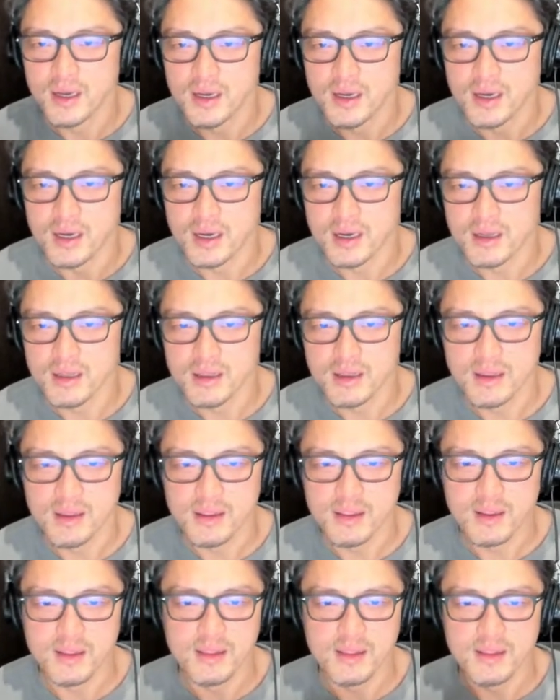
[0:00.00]

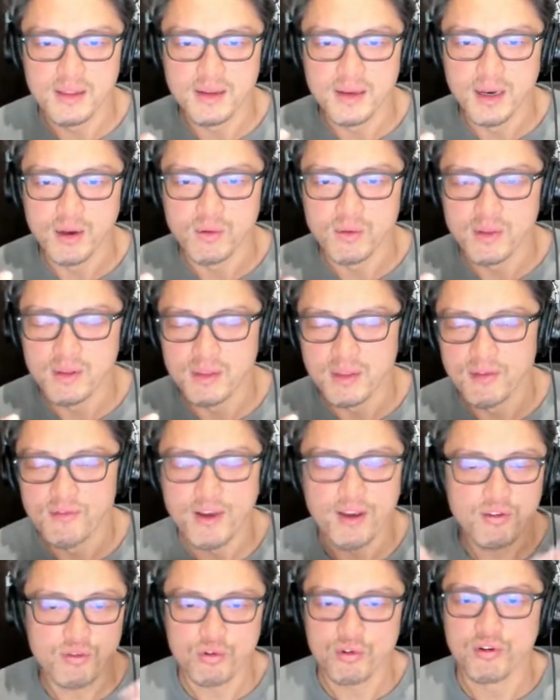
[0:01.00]
the
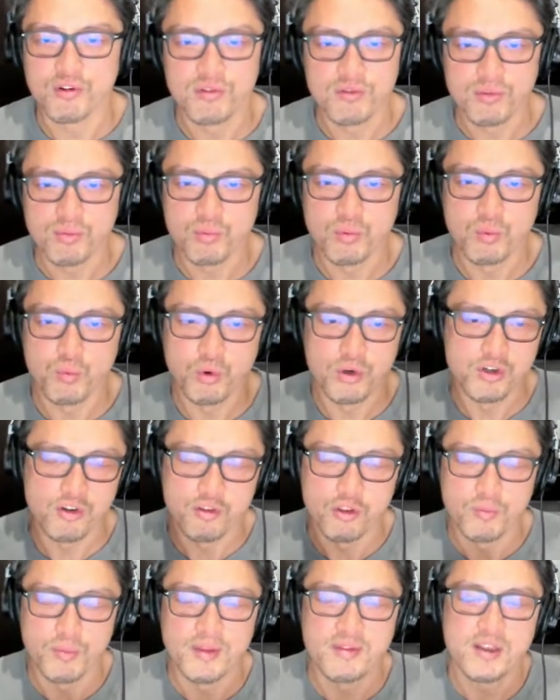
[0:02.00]
investors were just
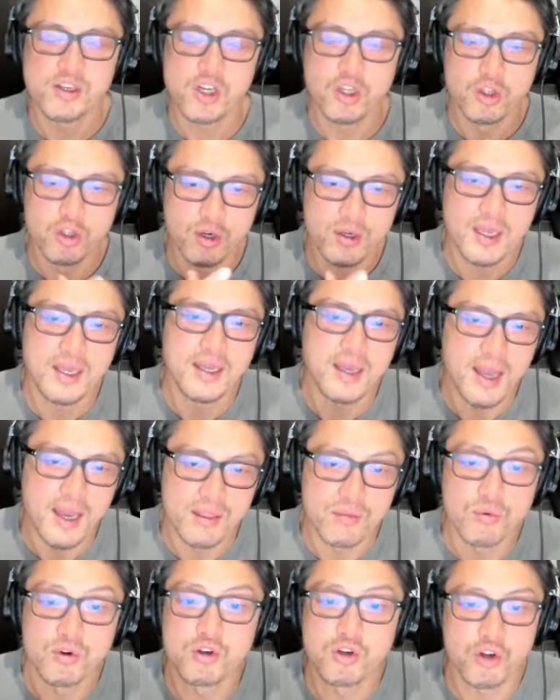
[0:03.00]
essentially looking at
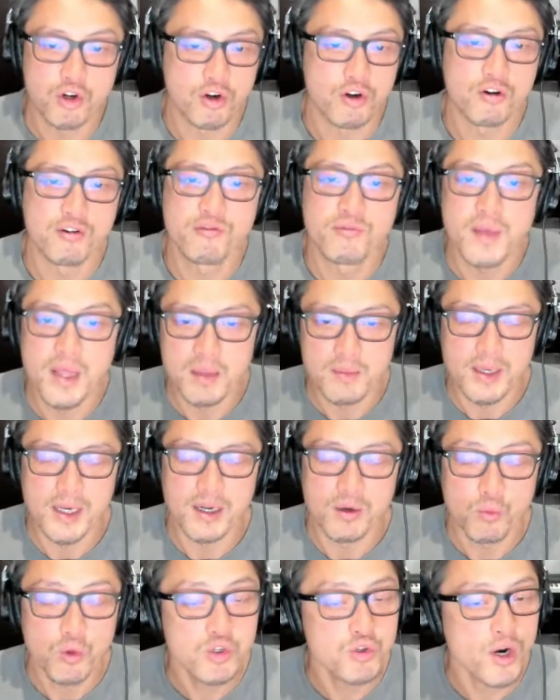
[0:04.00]
the returns from Alameda,
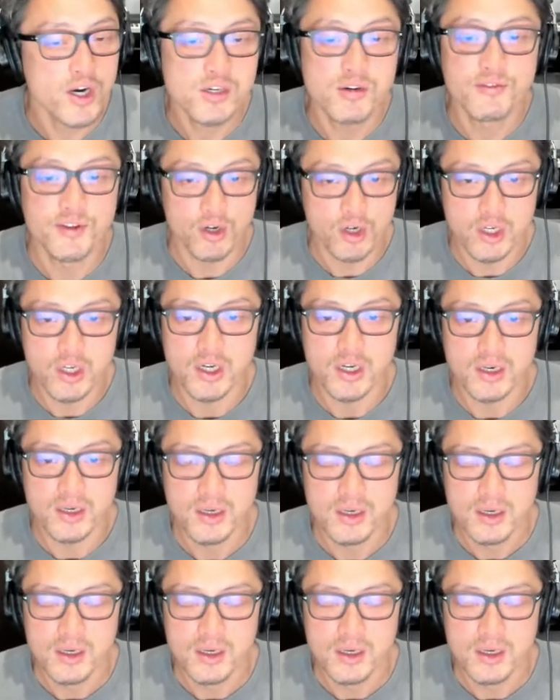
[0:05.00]
which were actually very good.